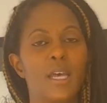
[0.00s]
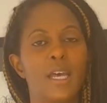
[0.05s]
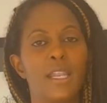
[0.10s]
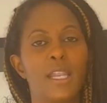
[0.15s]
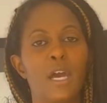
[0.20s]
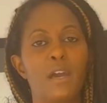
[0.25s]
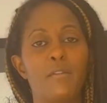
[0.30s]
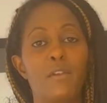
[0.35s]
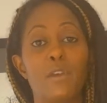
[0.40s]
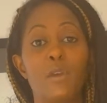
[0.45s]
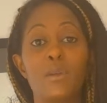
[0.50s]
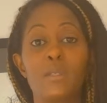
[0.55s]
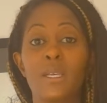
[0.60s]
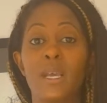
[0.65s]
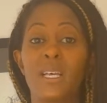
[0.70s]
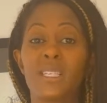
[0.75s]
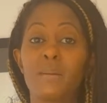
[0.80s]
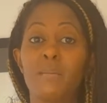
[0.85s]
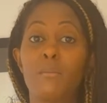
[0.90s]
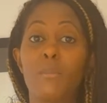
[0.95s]
Now if you're using it
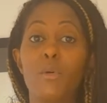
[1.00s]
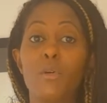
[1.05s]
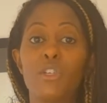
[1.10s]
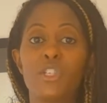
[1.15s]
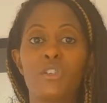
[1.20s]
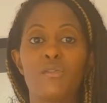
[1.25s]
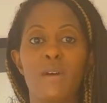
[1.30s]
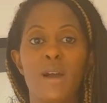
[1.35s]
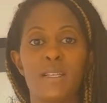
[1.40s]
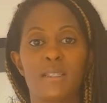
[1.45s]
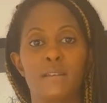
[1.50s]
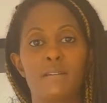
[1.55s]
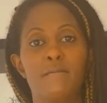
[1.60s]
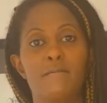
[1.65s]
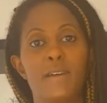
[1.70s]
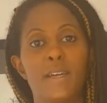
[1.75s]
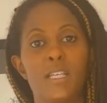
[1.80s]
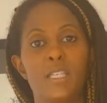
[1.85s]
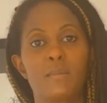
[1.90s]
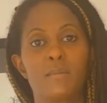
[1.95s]
as a moisturising
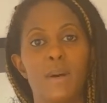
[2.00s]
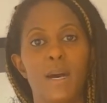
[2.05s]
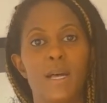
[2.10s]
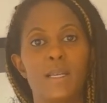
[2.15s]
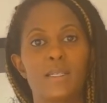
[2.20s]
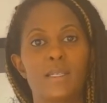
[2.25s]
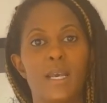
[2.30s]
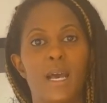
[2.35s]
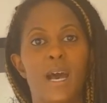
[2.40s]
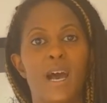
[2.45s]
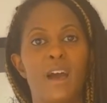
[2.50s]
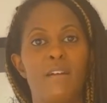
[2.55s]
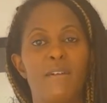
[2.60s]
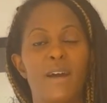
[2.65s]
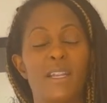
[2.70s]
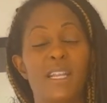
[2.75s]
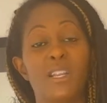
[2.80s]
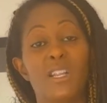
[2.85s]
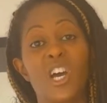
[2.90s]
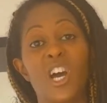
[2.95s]
face mask, I've
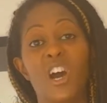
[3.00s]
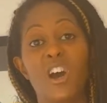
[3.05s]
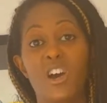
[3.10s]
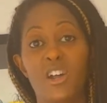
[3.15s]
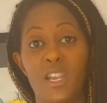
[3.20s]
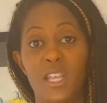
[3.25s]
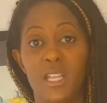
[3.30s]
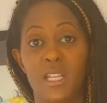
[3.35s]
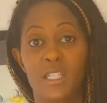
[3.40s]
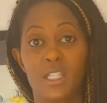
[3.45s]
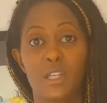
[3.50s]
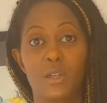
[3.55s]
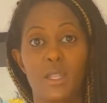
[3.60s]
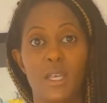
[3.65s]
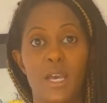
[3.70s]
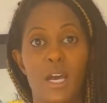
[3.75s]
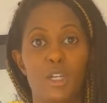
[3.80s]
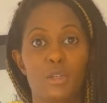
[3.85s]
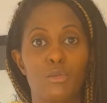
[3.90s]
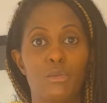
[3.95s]
added honey to the
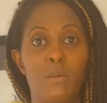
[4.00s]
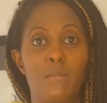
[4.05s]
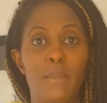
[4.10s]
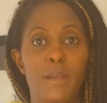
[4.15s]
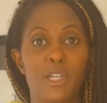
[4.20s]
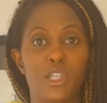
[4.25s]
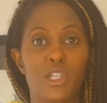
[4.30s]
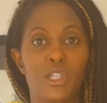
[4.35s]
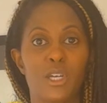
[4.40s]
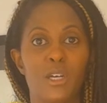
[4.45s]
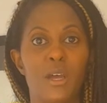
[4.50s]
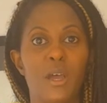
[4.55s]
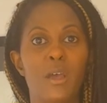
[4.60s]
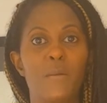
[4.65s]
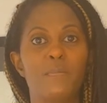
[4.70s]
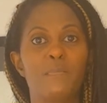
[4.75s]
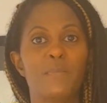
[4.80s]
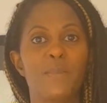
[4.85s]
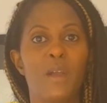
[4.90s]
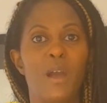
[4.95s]
actual mixture.
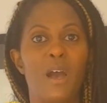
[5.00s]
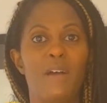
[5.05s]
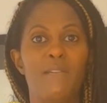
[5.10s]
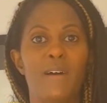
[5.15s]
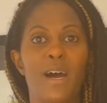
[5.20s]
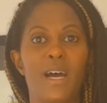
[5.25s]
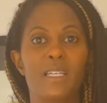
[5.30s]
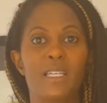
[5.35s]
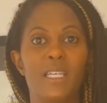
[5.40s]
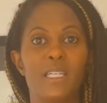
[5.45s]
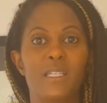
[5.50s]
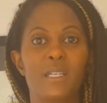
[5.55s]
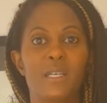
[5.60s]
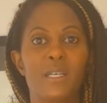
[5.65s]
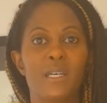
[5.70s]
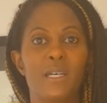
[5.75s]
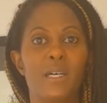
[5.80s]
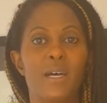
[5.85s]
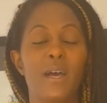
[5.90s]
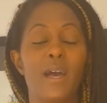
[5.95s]
I've
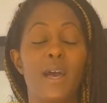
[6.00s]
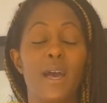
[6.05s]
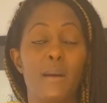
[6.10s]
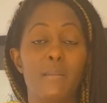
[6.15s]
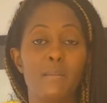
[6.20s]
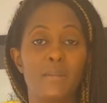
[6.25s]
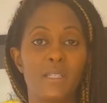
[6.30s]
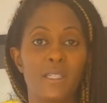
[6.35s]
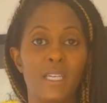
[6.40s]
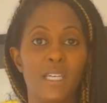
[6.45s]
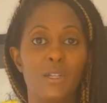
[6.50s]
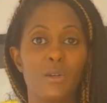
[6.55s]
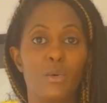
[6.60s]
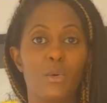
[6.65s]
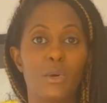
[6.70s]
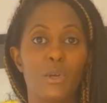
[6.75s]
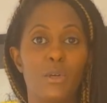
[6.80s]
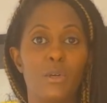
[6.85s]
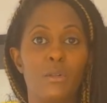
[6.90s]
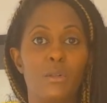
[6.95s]
added hemp seed
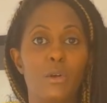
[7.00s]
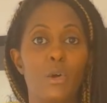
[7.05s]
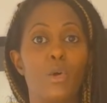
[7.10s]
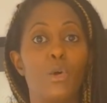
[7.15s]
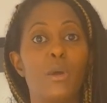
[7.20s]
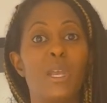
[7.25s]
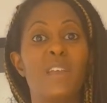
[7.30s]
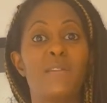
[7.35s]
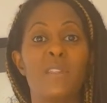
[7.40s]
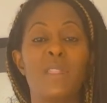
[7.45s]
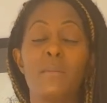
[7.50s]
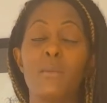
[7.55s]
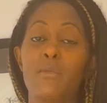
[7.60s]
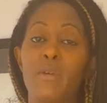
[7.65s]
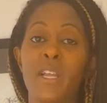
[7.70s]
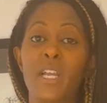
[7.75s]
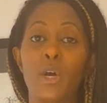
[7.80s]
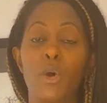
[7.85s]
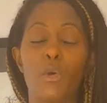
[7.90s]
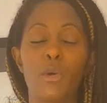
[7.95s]
oil, or even the
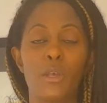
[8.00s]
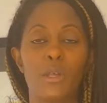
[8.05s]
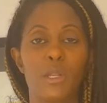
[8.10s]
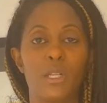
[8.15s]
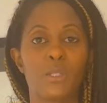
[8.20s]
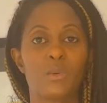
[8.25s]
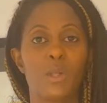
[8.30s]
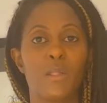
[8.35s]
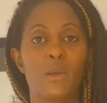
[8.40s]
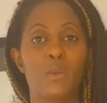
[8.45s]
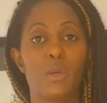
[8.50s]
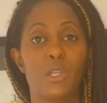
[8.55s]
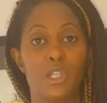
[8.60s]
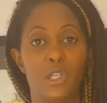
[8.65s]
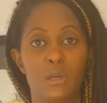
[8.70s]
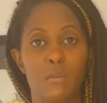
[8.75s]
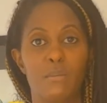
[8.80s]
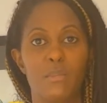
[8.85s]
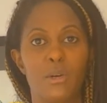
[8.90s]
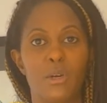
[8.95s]
moringa oil as well, which you
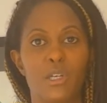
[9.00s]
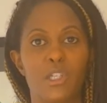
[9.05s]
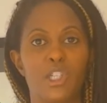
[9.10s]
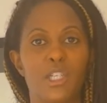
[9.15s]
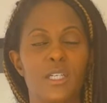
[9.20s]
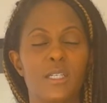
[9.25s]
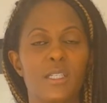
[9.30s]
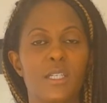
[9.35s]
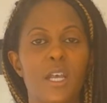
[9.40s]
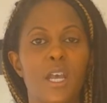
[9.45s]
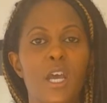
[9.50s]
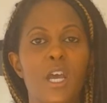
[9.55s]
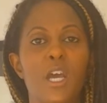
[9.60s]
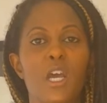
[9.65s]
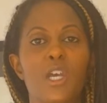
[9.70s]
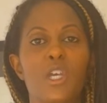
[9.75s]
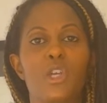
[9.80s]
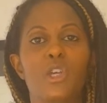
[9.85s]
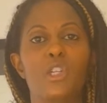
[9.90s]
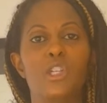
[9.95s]
can purchase.
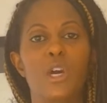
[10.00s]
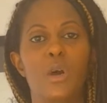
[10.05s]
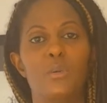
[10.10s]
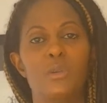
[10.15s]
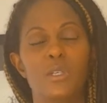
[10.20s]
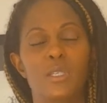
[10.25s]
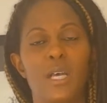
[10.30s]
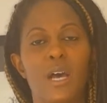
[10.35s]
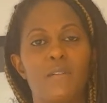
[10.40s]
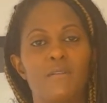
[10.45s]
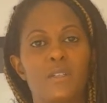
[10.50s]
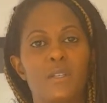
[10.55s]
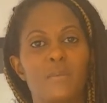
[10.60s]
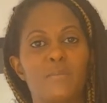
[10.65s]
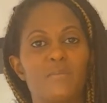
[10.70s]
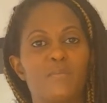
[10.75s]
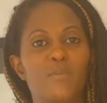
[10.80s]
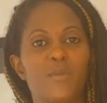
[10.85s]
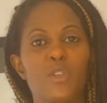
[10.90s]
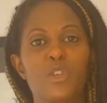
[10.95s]
You don't just have
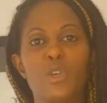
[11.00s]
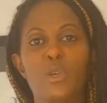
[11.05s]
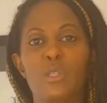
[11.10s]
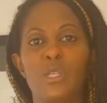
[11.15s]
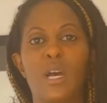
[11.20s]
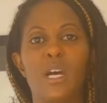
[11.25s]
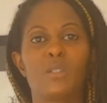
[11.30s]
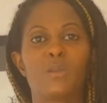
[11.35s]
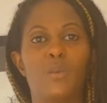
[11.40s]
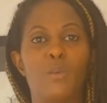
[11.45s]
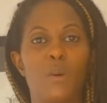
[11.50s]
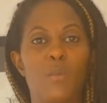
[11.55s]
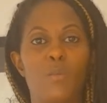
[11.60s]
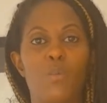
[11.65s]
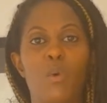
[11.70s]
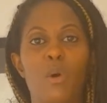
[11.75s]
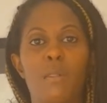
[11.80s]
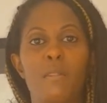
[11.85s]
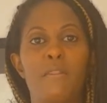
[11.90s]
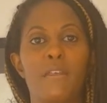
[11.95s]
to use it as
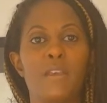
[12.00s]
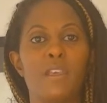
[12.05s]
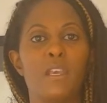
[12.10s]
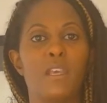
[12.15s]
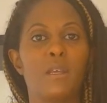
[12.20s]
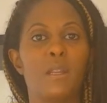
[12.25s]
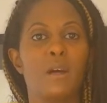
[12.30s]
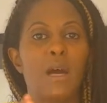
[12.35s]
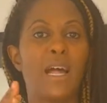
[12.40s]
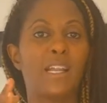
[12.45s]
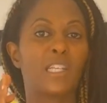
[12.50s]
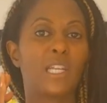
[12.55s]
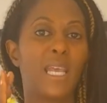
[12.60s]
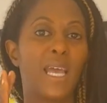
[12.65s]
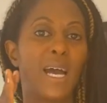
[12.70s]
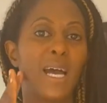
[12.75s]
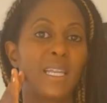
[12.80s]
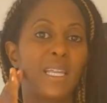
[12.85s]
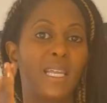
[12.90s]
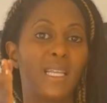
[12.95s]
one thing, you can actually
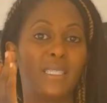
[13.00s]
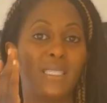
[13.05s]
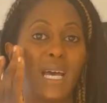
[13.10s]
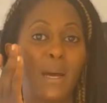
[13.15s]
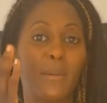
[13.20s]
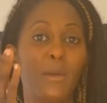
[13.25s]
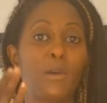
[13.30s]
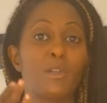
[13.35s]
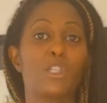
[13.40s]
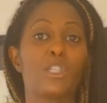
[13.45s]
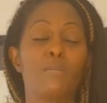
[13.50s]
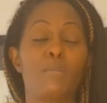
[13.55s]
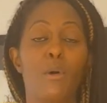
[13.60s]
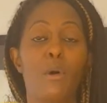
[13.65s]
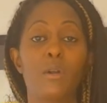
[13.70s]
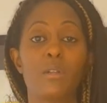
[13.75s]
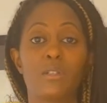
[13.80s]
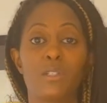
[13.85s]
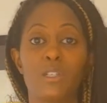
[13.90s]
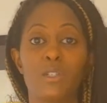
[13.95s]
add it, dab it on
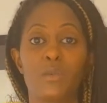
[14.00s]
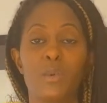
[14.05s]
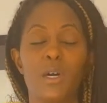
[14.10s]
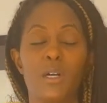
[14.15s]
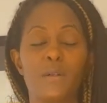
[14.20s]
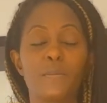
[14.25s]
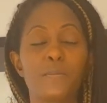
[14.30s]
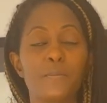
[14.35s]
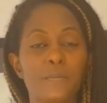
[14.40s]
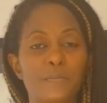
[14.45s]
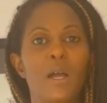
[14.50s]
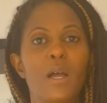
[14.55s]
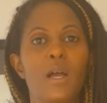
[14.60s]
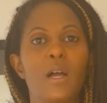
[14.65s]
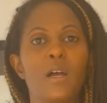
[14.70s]
spots as well.